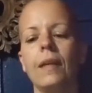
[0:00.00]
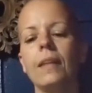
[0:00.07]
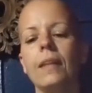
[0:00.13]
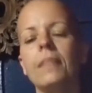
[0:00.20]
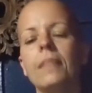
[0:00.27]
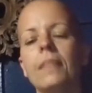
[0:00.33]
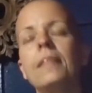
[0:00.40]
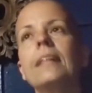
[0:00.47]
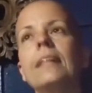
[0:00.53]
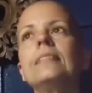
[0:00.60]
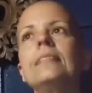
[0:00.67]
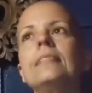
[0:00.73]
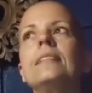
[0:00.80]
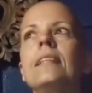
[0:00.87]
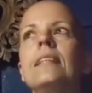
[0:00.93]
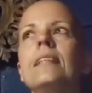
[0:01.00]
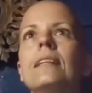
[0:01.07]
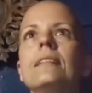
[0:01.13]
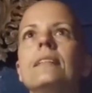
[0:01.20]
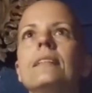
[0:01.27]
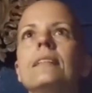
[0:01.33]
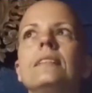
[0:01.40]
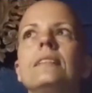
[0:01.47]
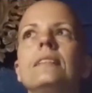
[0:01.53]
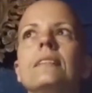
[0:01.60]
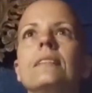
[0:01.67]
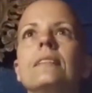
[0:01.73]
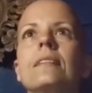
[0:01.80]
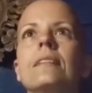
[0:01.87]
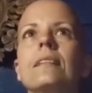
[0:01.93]
This is
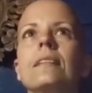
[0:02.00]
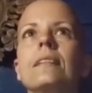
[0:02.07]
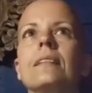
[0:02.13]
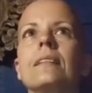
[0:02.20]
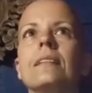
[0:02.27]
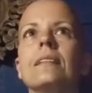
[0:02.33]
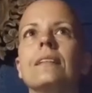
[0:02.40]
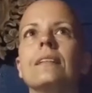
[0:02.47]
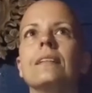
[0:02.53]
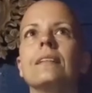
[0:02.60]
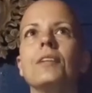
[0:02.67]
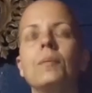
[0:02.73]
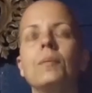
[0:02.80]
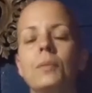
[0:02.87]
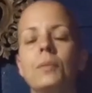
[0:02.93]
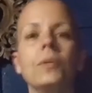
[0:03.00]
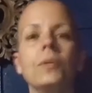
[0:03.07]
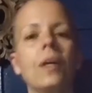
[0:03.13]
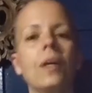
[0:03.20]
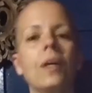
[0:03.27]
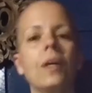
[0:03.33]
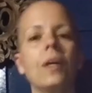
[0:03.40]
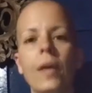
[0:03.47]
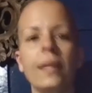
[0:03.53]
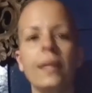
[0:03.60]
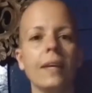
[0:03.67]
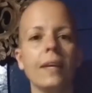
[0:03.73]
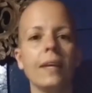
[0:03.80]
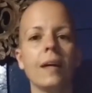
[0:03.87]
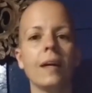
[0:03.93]
the Buddha
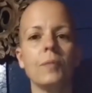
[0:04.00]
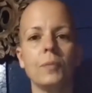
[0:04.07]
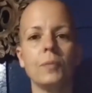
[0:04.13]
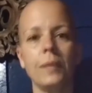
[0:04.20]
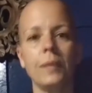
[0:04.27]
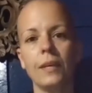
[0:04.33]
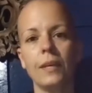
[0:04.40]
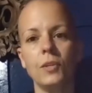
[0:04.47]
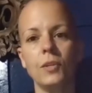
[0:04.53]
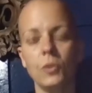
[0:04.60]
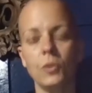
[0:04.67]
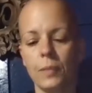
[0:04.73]
waking up to being human.